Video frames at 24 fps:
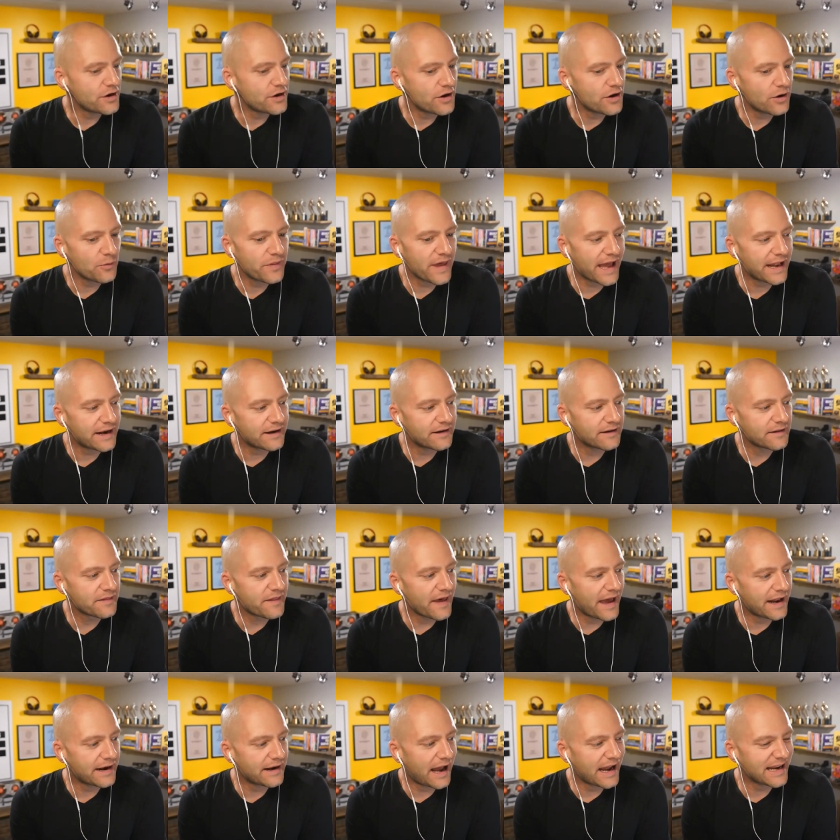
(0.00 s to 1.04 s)
know that
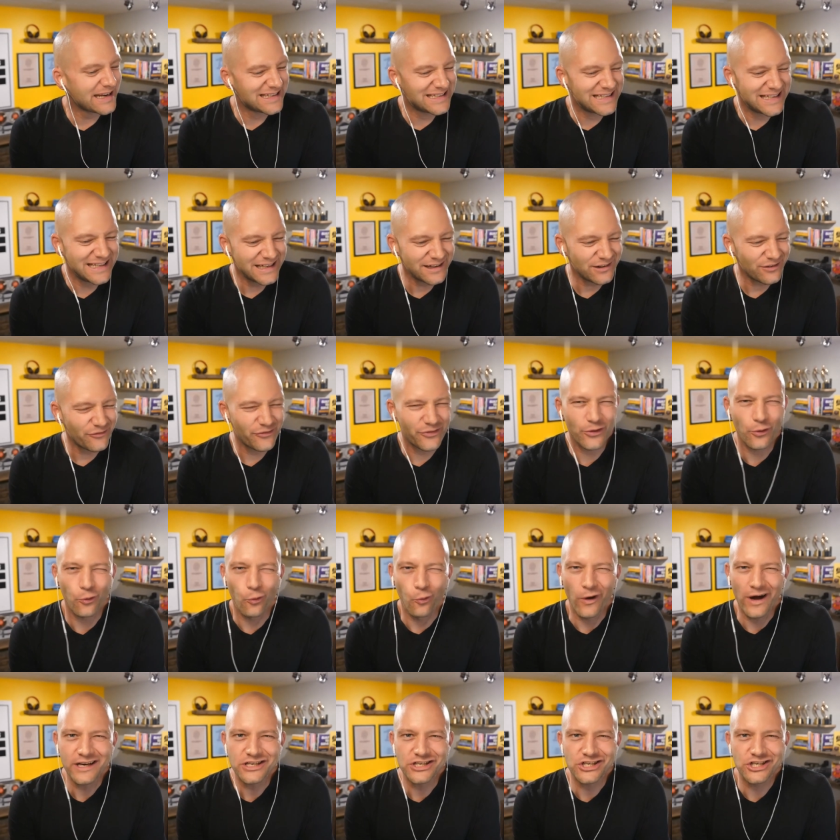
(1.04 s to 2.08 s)
that idea of the
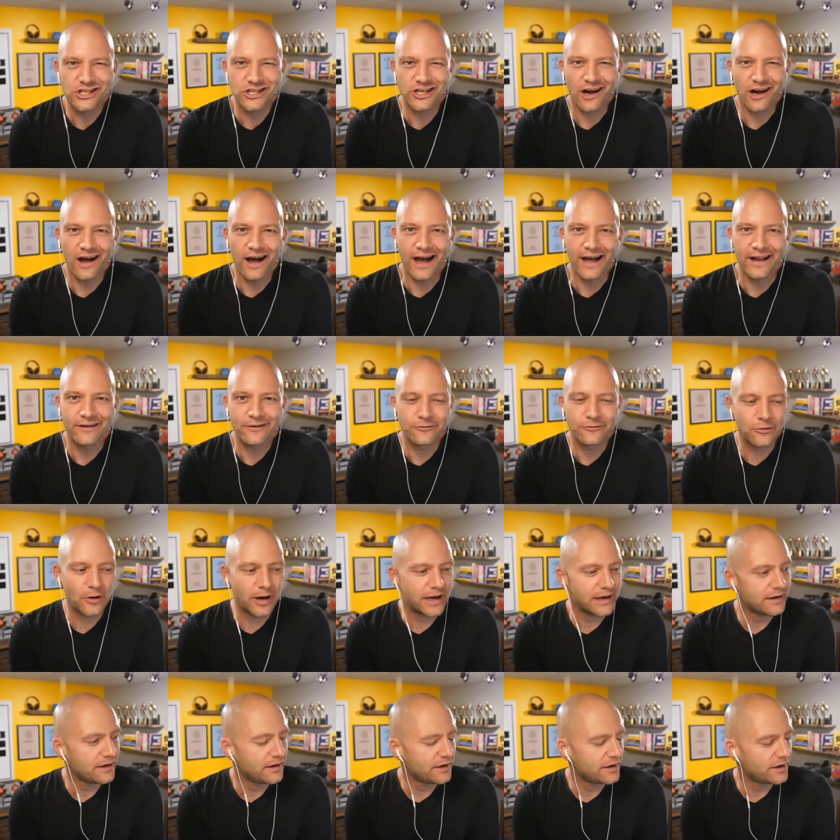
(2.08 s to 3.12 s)
one shot
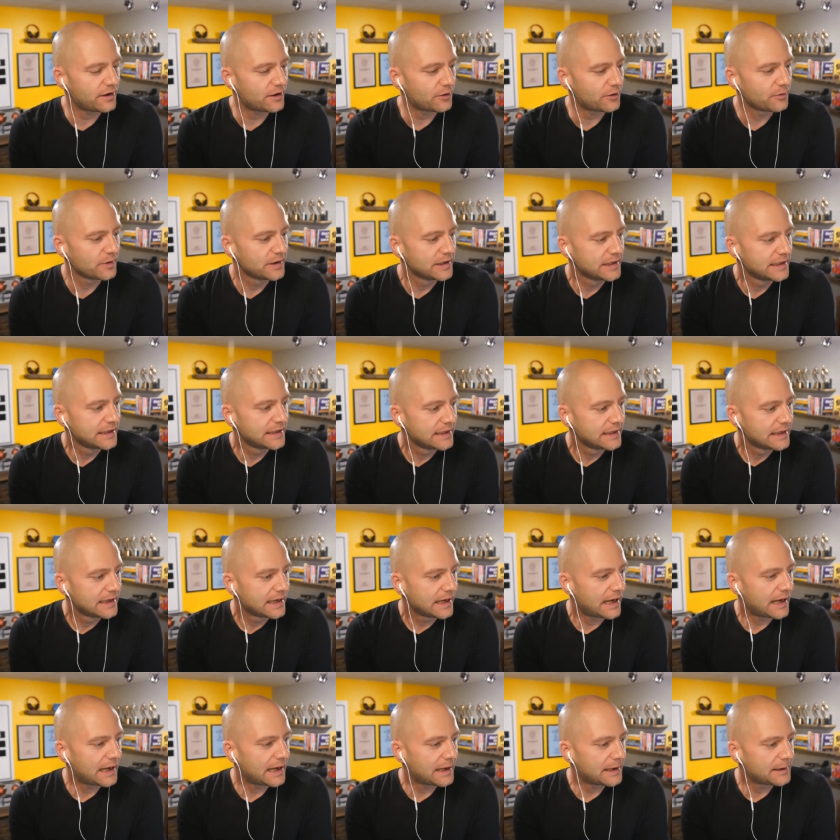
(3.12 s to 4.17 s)
right you know
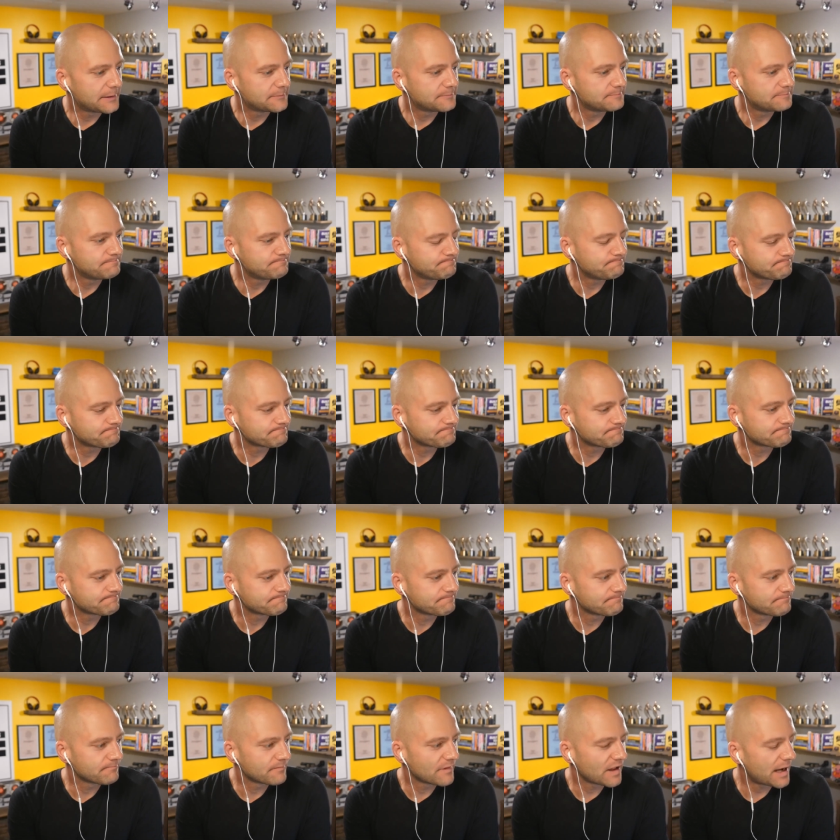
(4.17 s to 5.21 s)
Mm-hmm. Um,
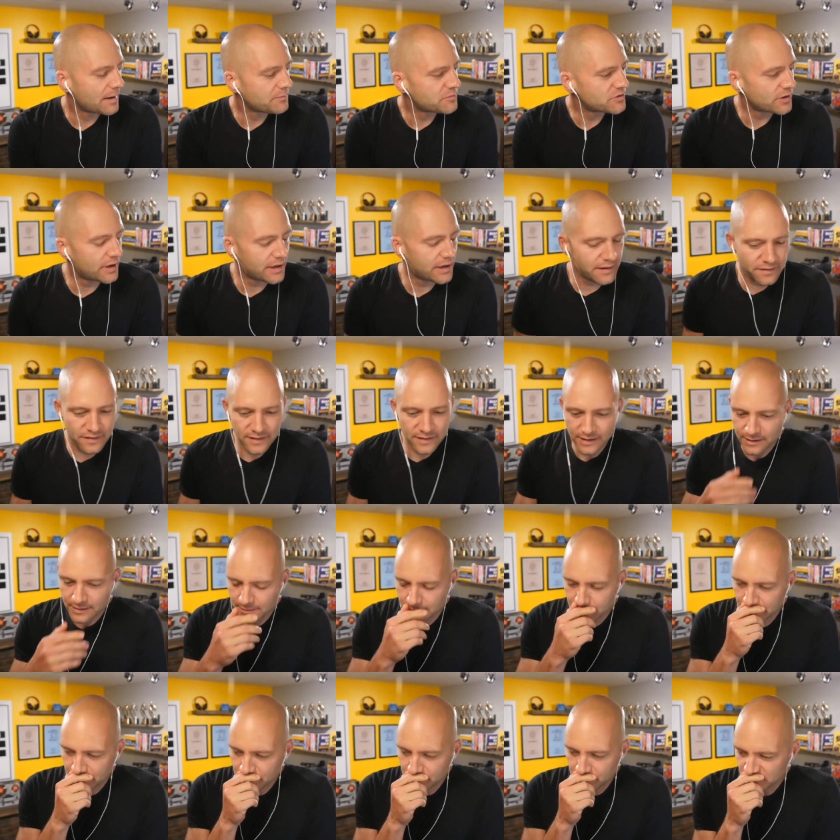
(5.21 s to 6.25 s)
I'm trying to think.
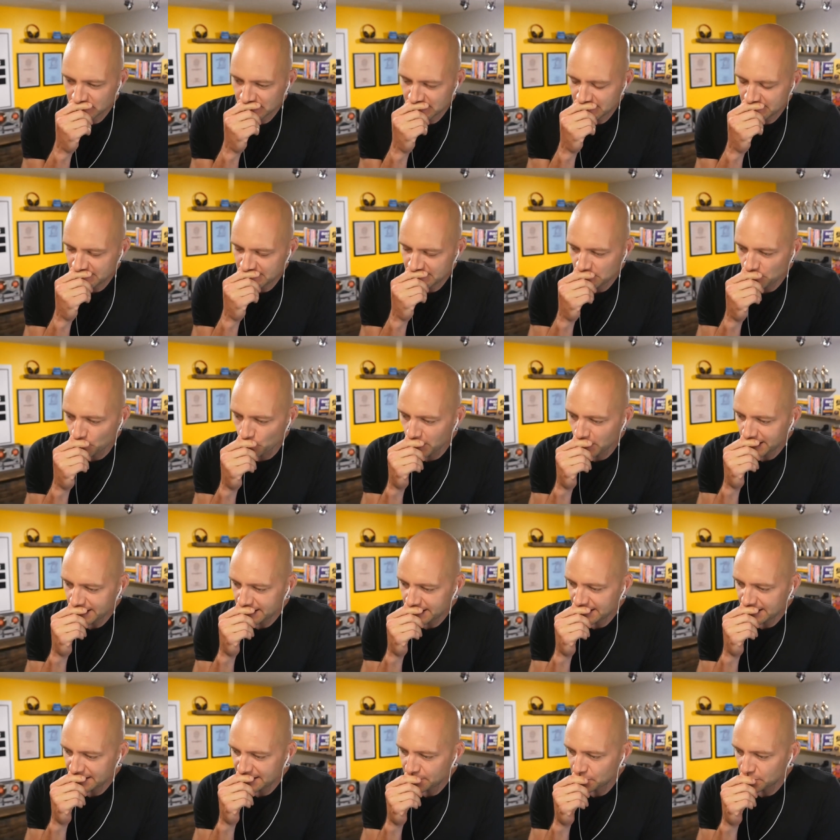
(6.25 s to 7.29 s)
I'm trying to think what
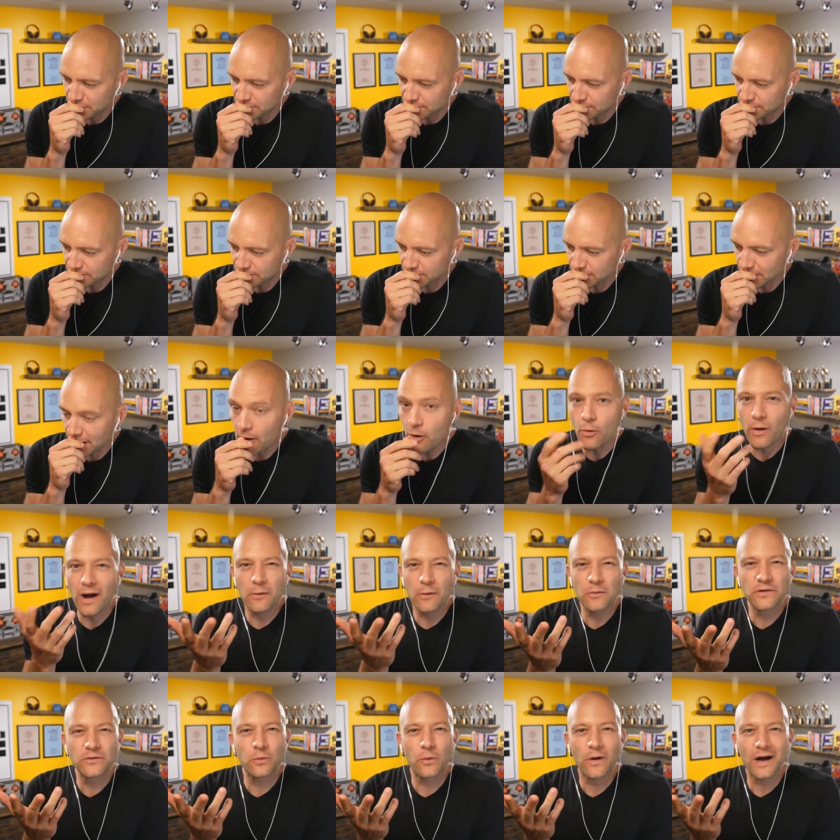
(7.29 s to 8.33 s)
I was. Oh, I
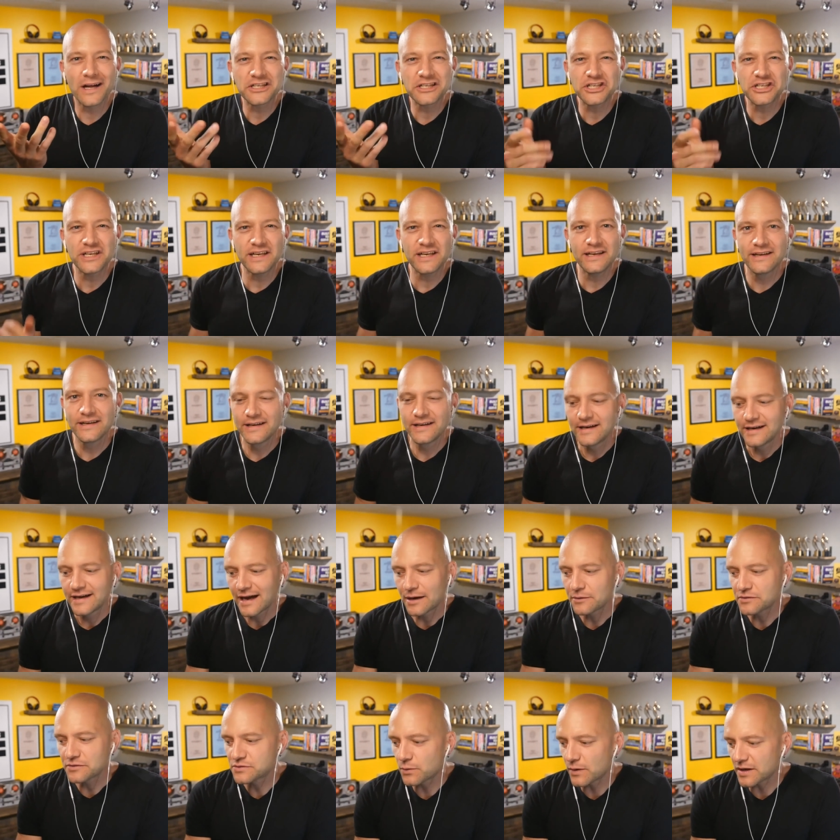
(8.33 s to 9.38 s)
was watching.
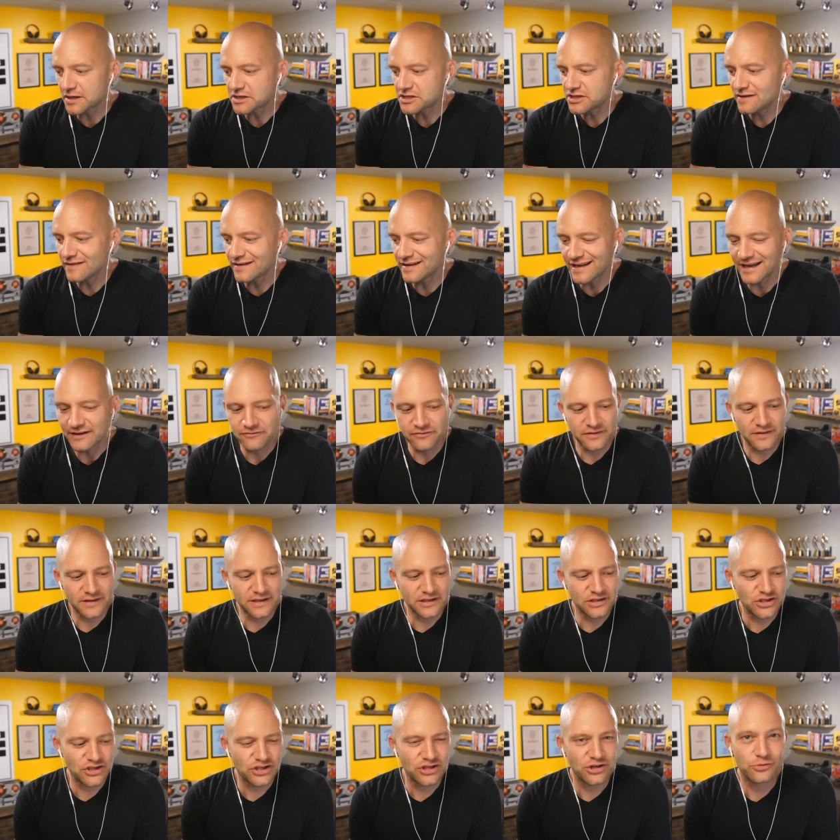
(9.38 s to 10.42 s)
I was watching the
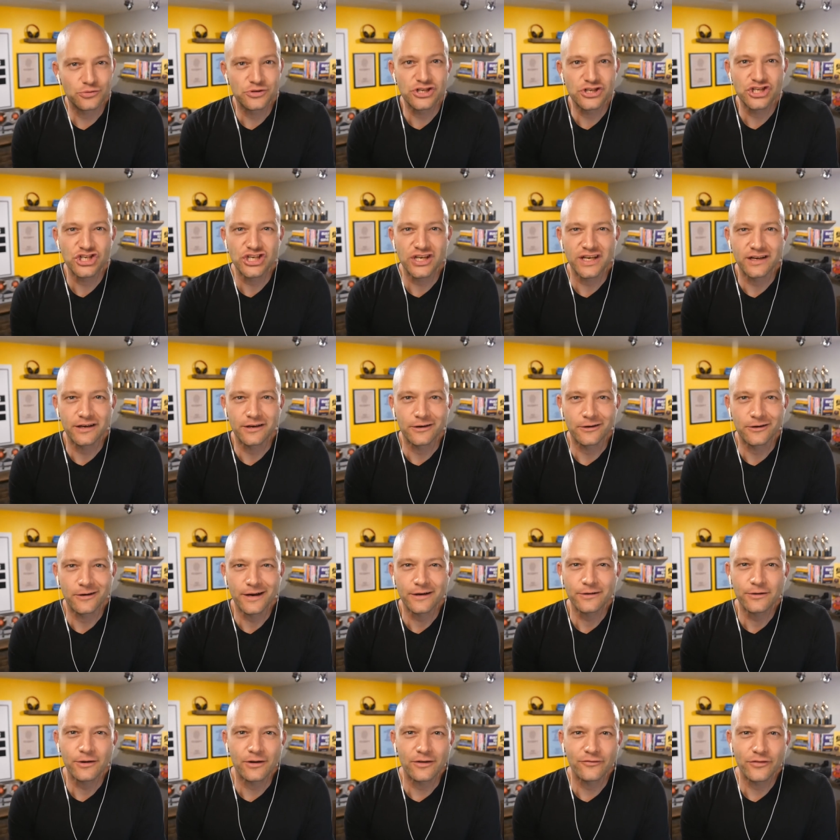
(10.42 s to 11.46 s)
Netflix show Cheer. I
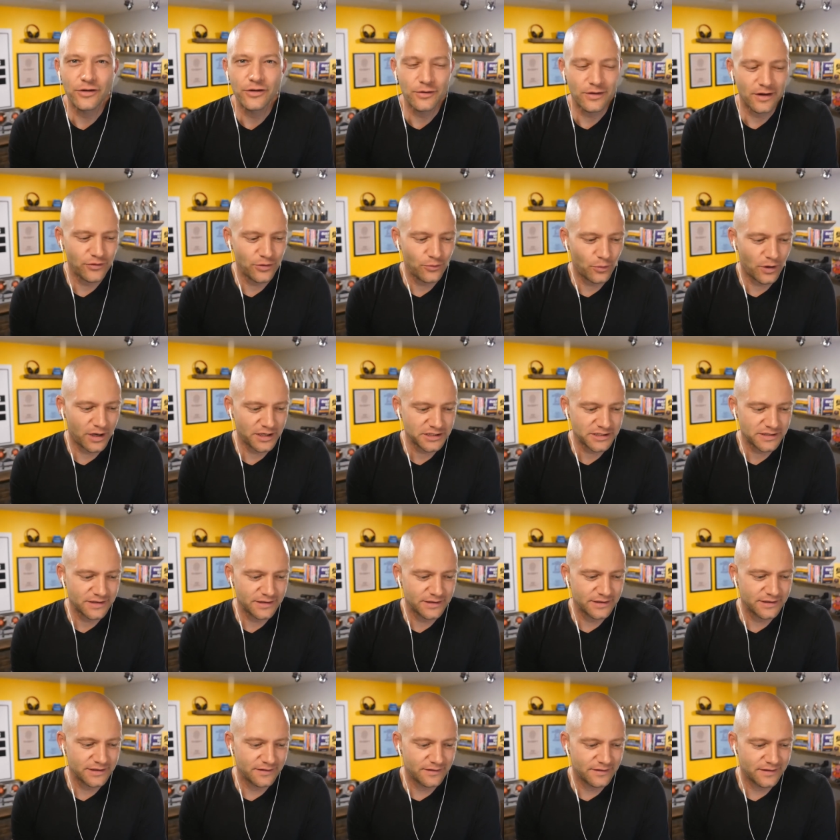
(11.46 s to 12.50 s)
don't know. Have you have you watched
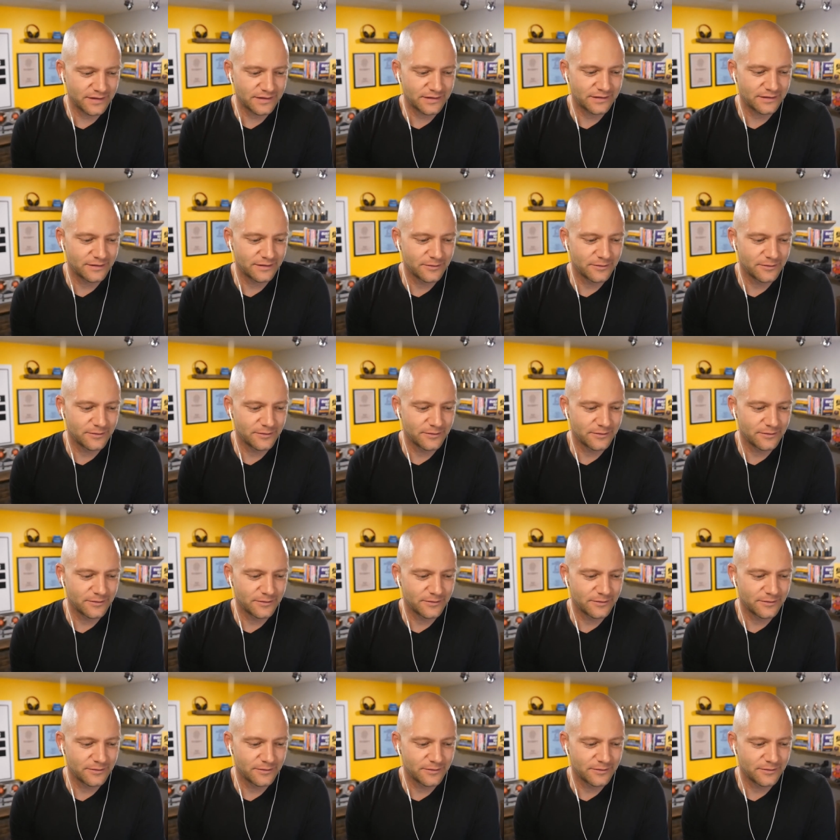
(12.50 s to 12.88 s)
the the?